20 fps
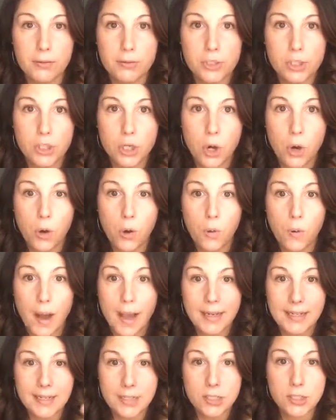So I
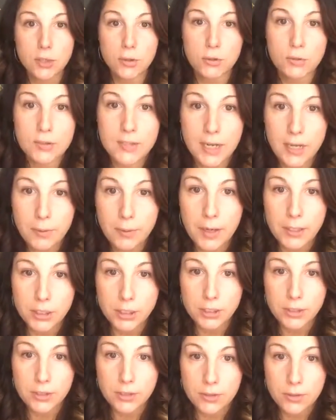need to know who's got
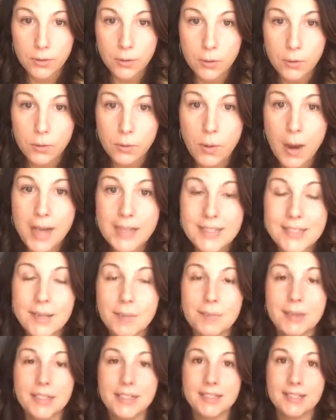questions. Who has
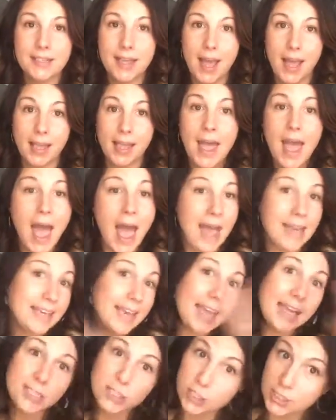something to say? I
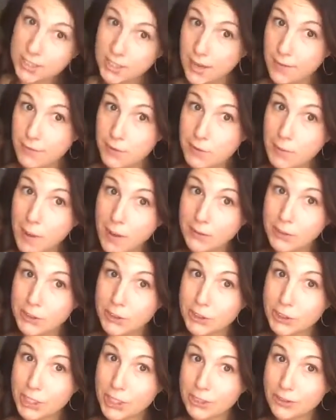can't just give you all this
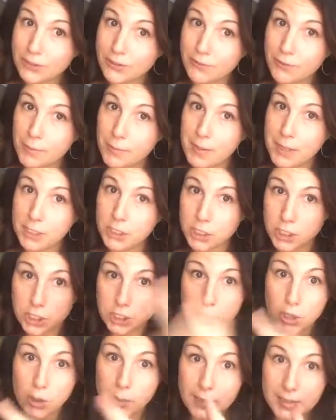channel information and
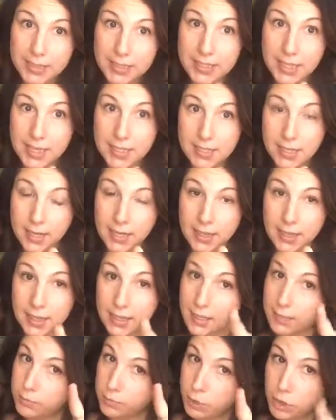nobody says
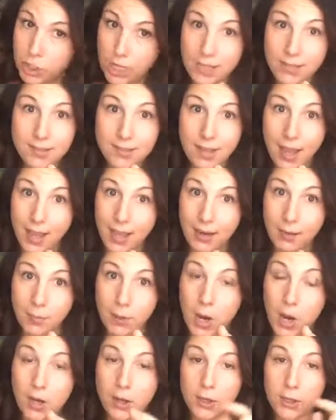anything. I'm just saying. I'm
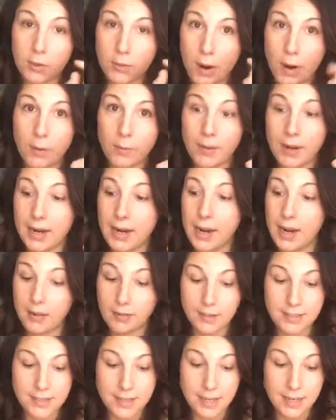calling you out right now
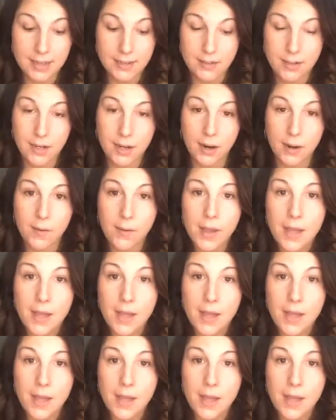because I need to know.